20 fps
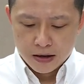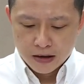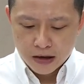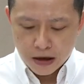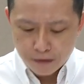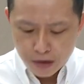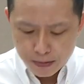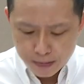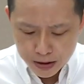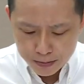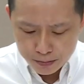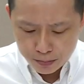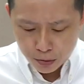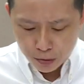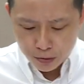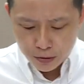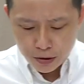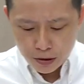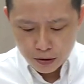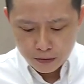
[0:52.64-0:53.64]
Government
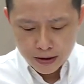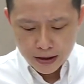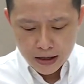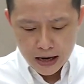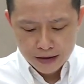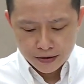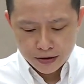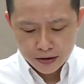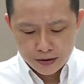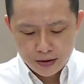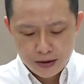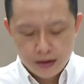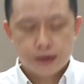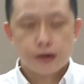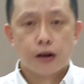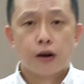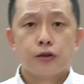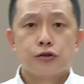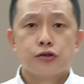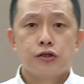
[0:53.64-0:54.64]
procuring entities,
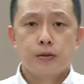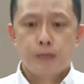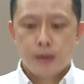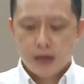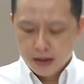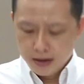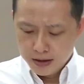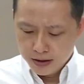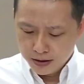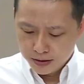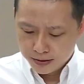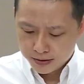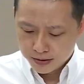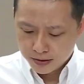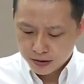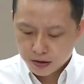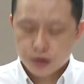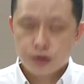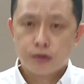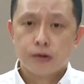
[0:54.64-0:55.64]
or GPEs,
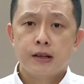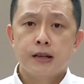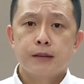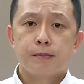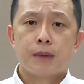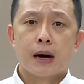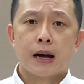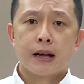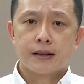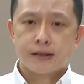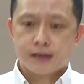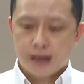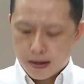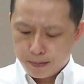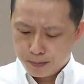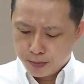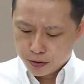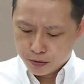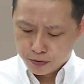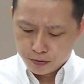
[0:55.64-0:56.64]
should lead by
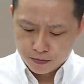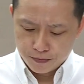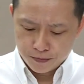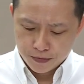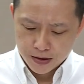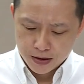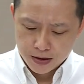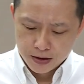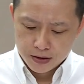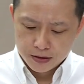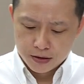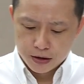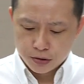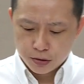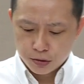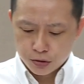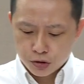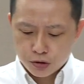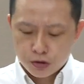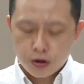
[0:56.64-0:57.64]
example. They
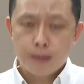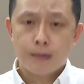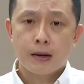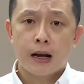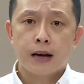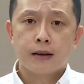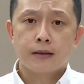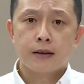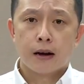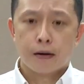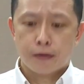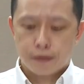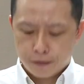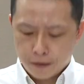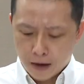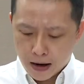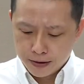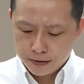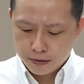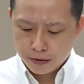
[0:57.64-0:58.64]
should streamline their
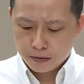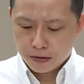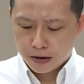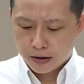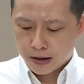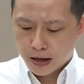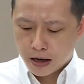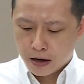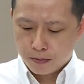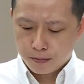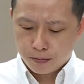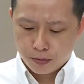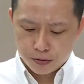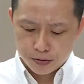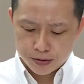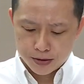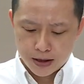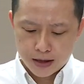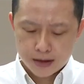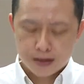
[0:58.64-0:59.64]
final account
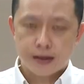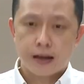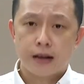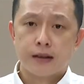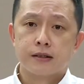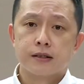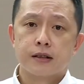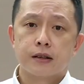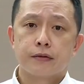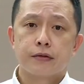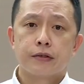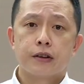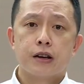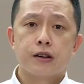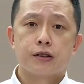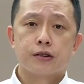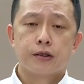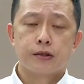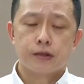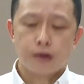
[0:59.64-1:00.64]
process and
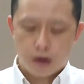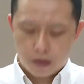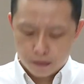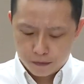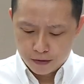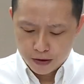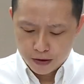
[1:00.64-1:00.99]
certification of